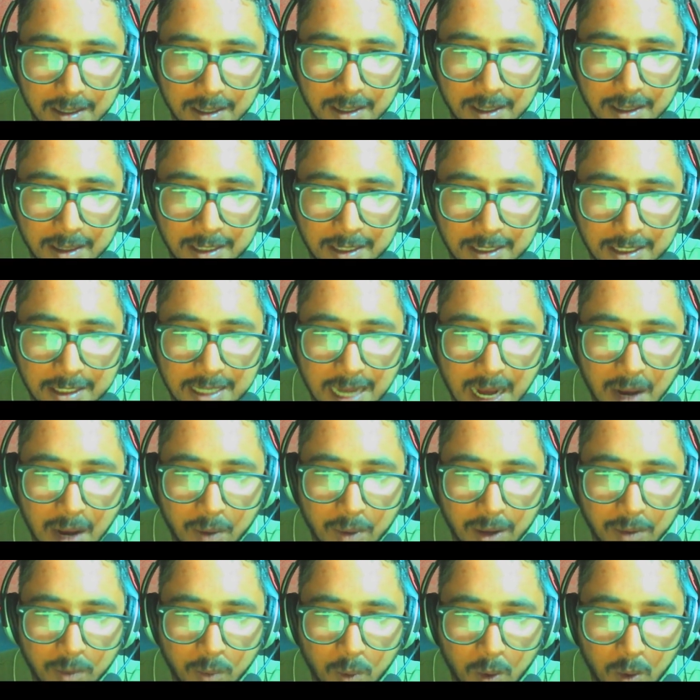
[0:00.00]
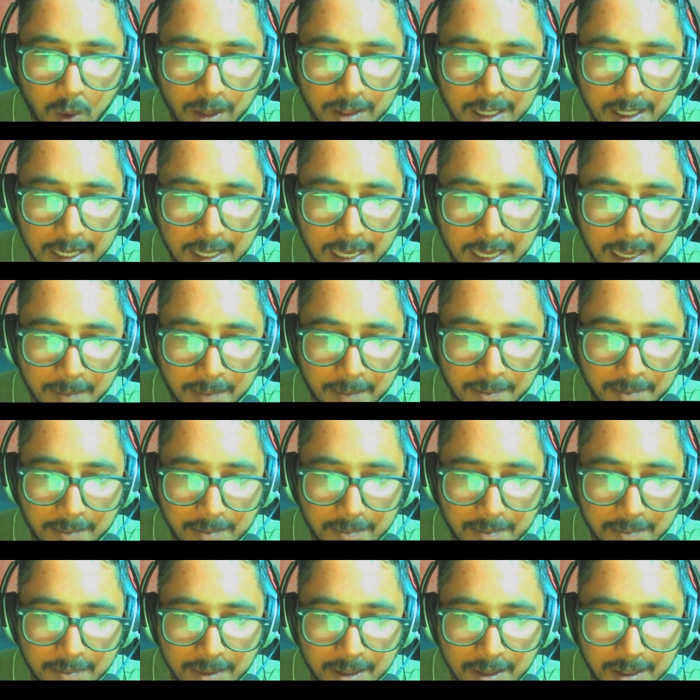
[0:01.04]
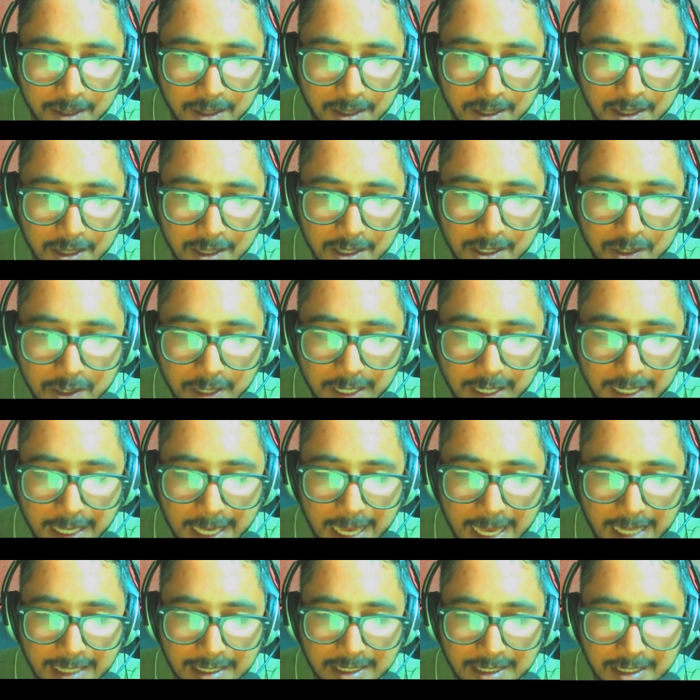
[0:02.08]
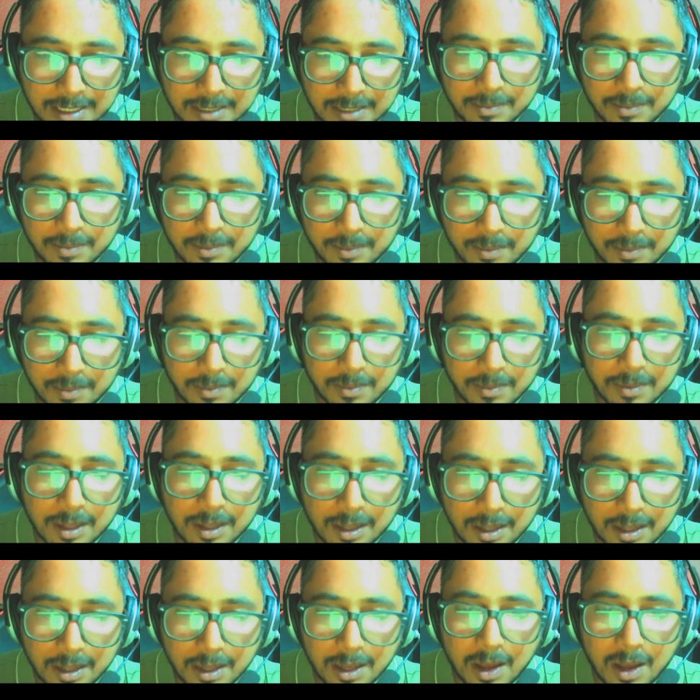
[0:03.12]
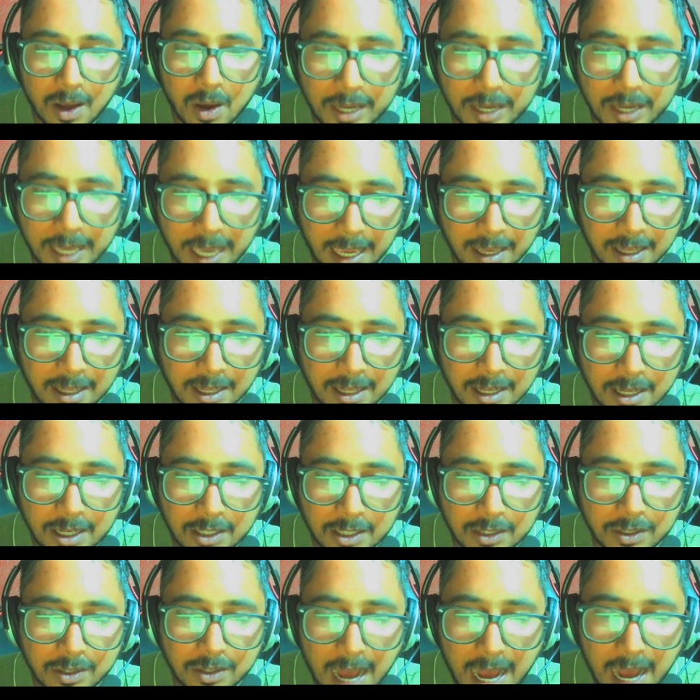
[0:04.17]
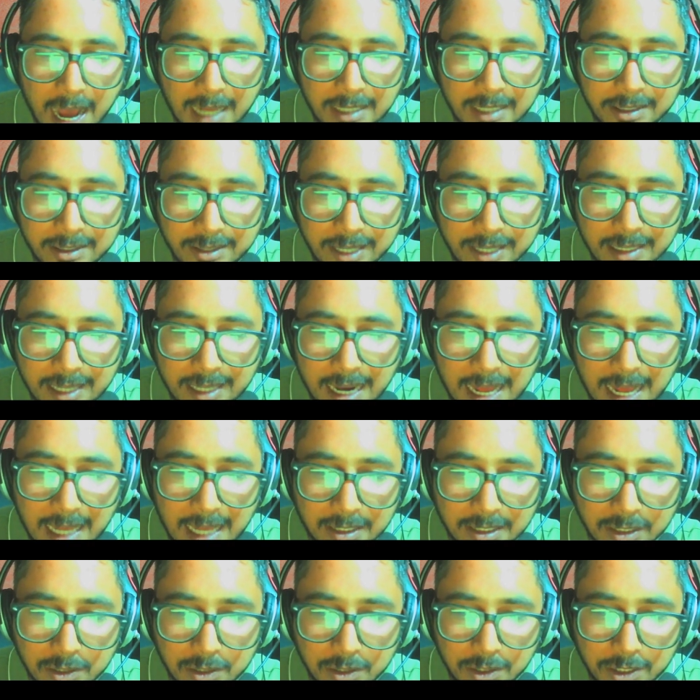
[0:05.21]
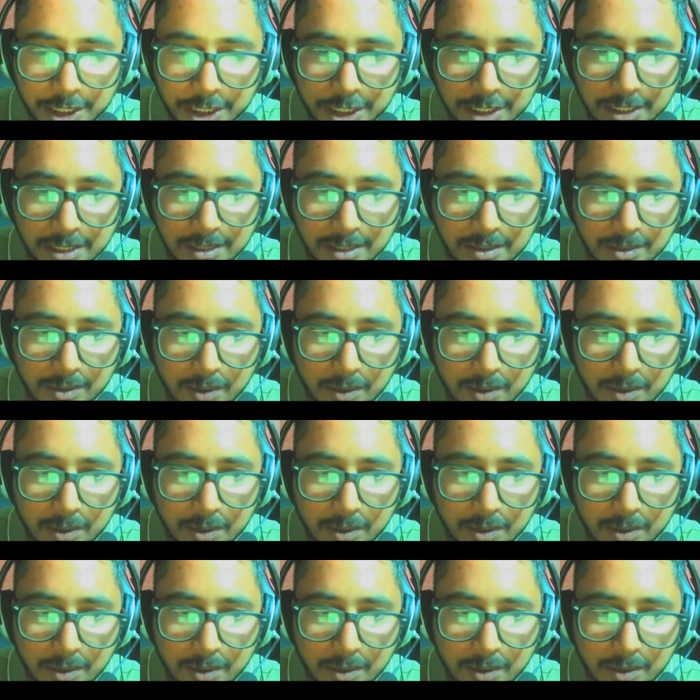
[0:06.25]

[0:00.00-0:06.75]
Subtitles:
This is how I won the game. So yes. Okay. So answering the last question,